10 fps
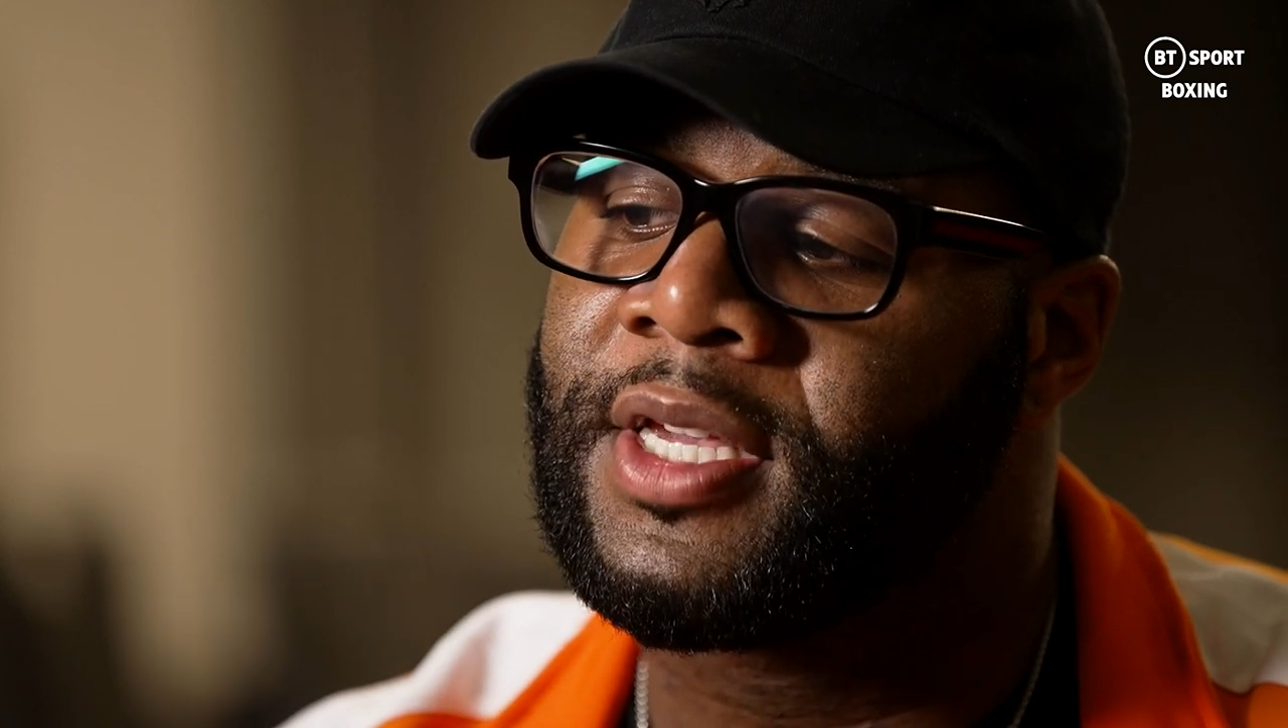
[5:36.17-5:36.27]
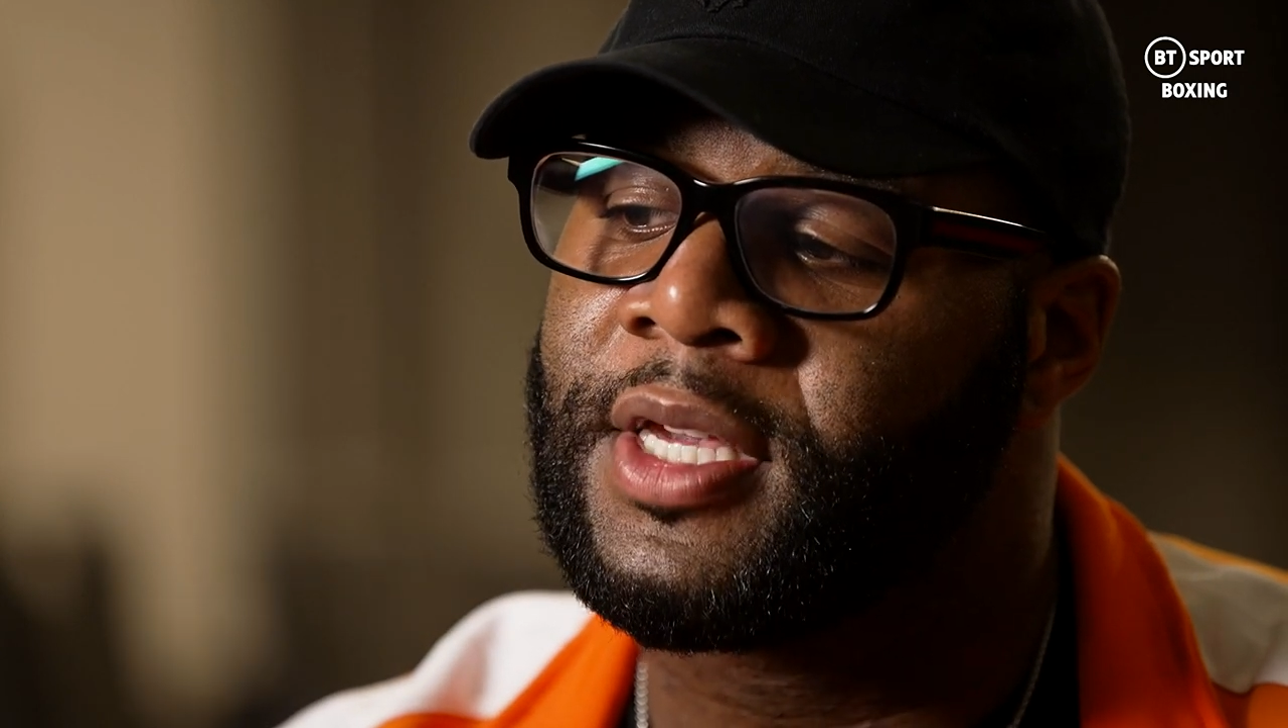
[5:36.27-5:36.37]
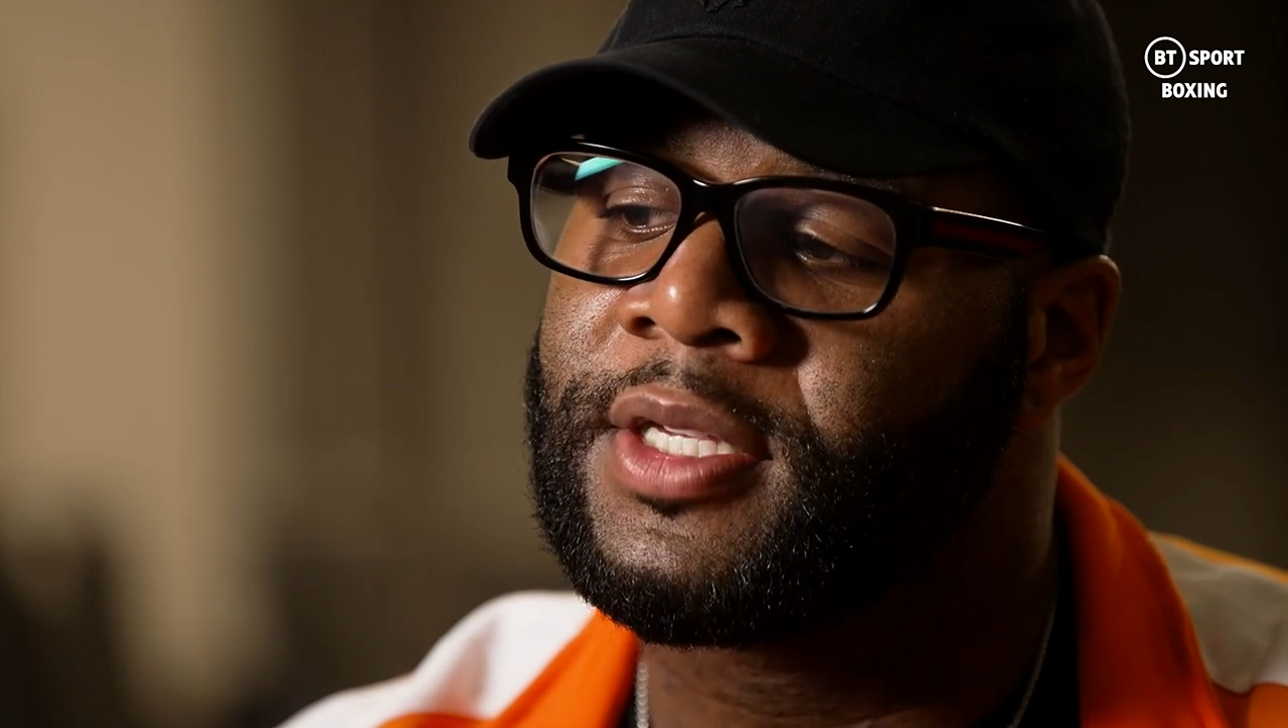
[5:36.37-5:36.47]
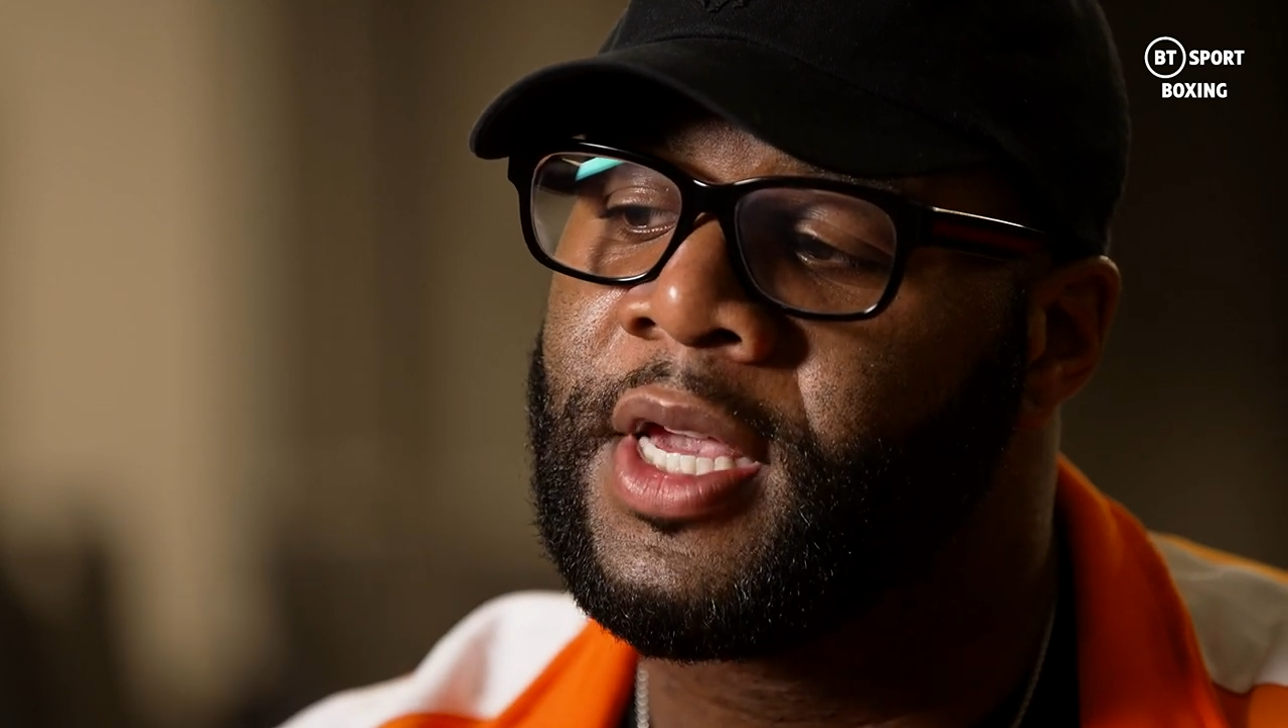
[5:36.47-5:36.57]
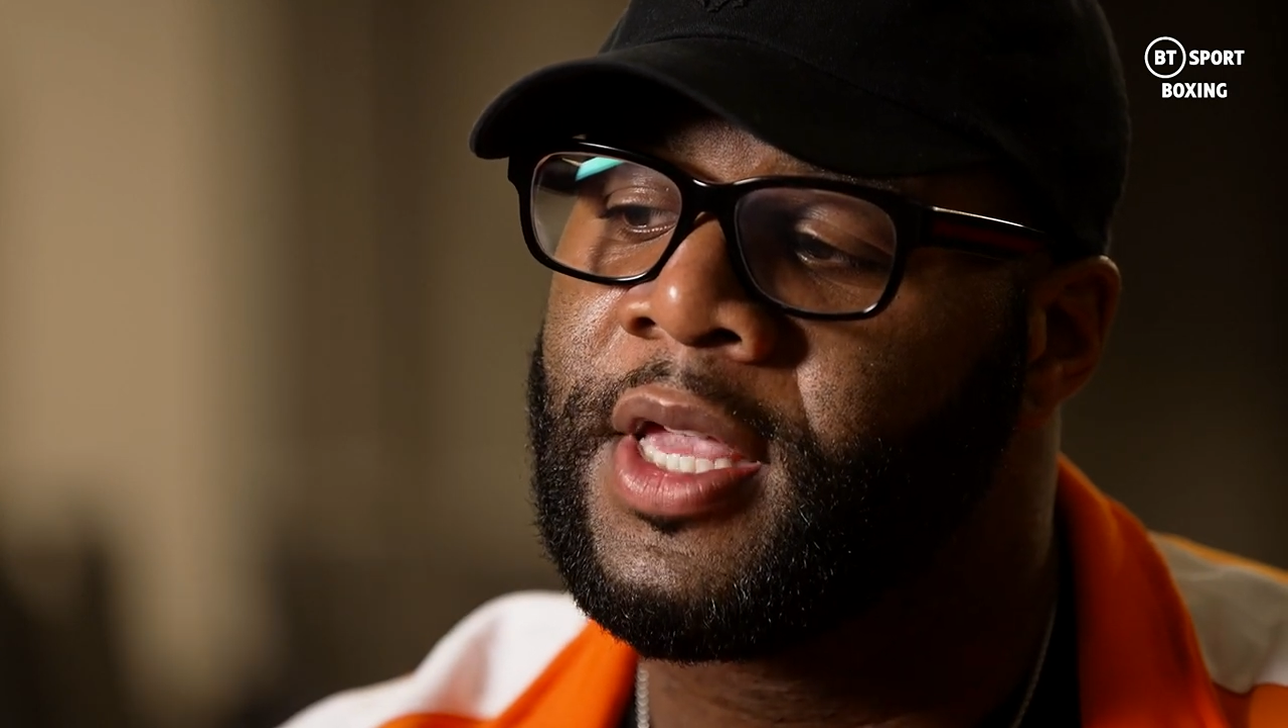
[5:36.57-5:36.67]
that
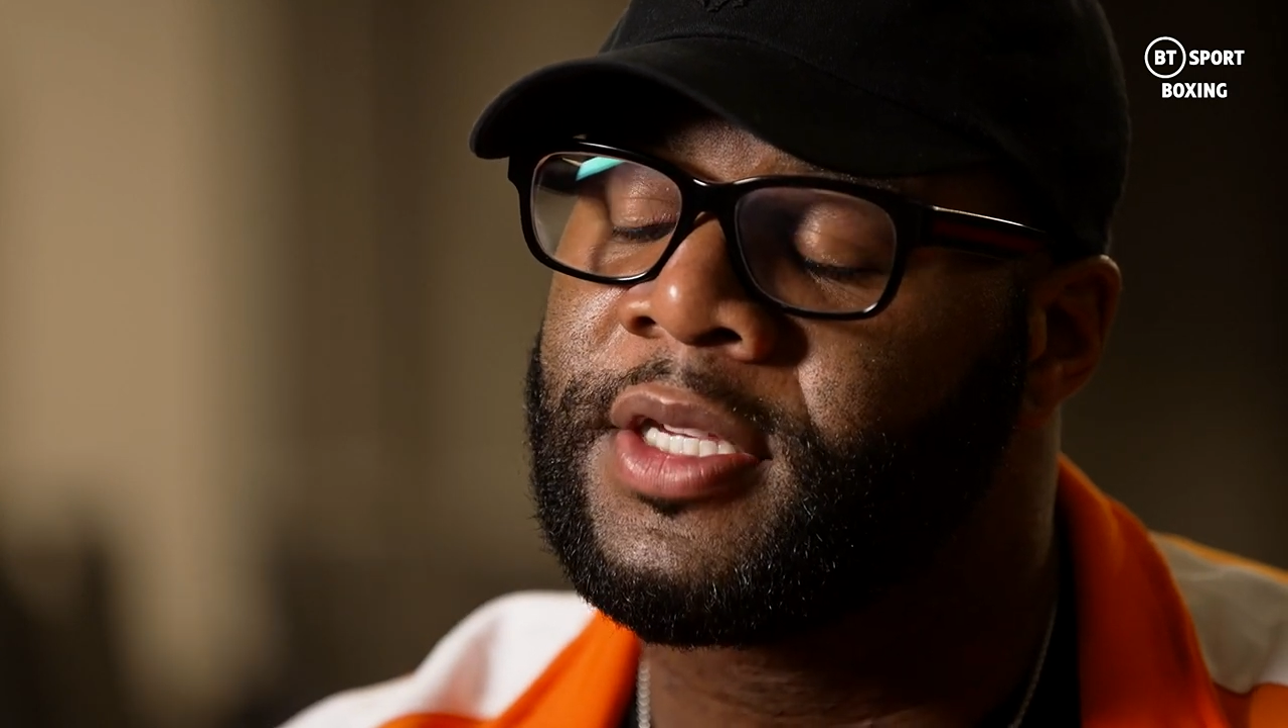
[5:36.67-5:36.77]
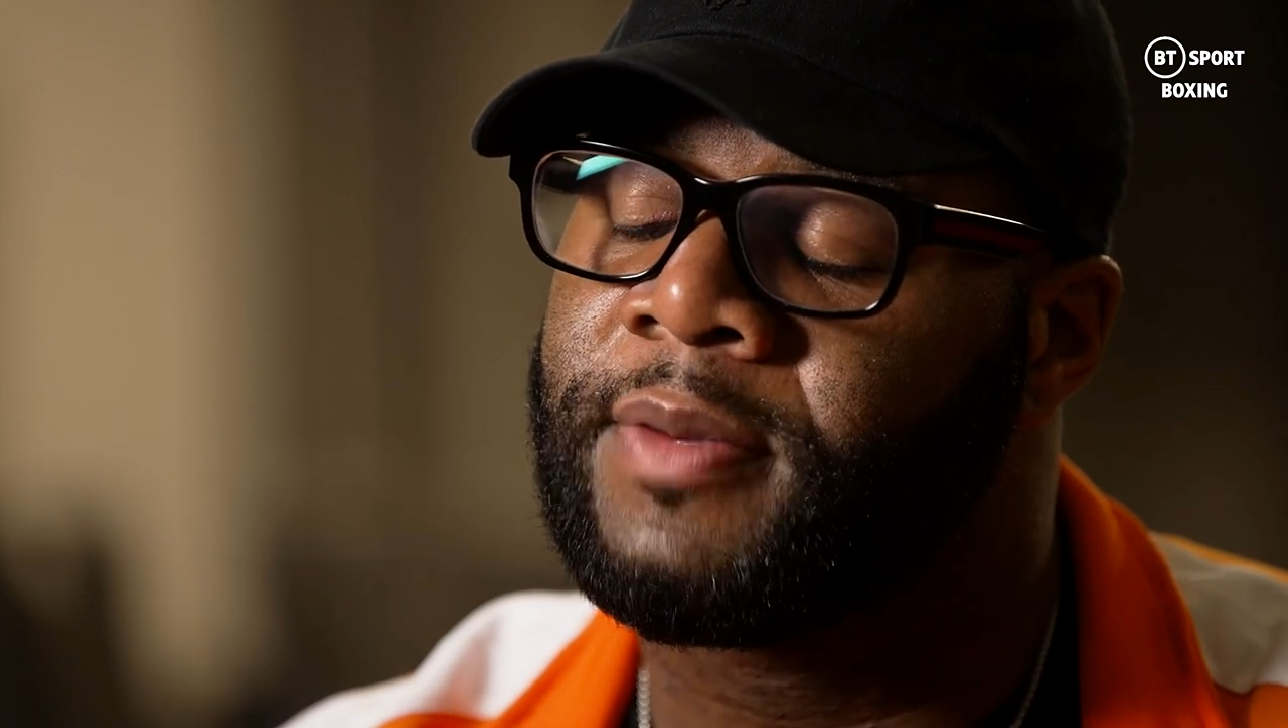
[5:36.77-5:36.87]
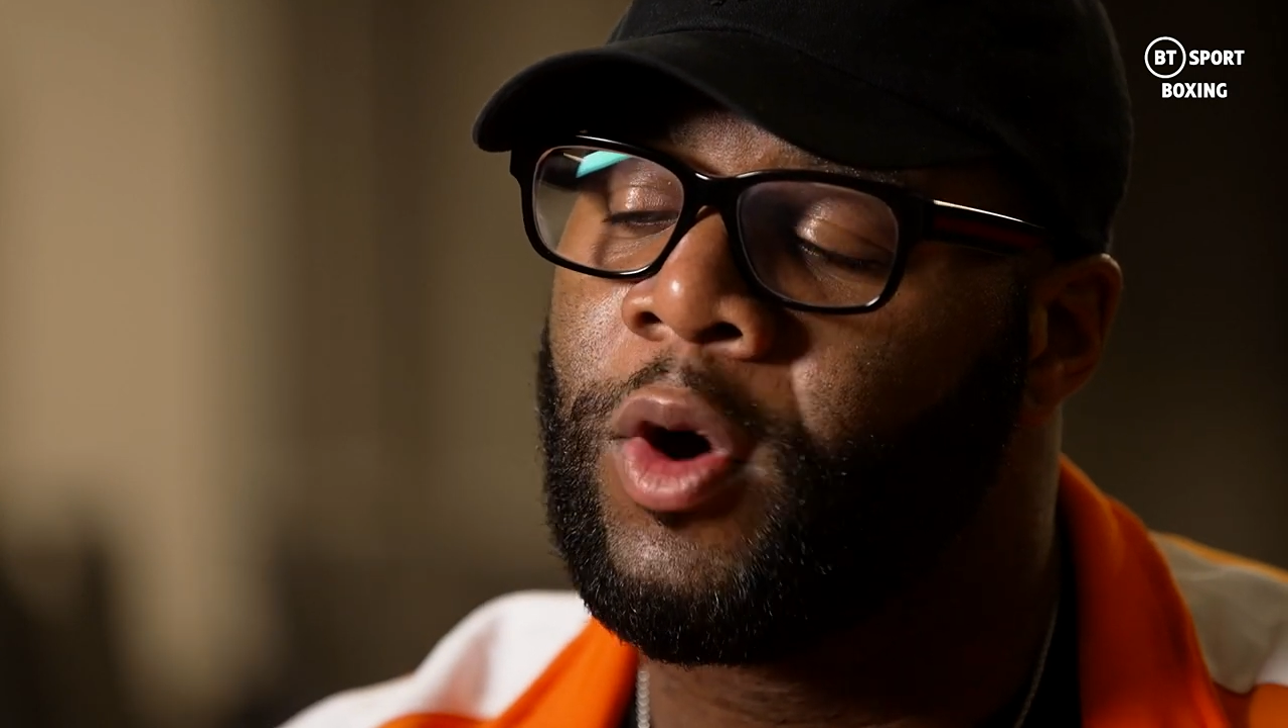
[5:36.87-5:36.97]
they say that's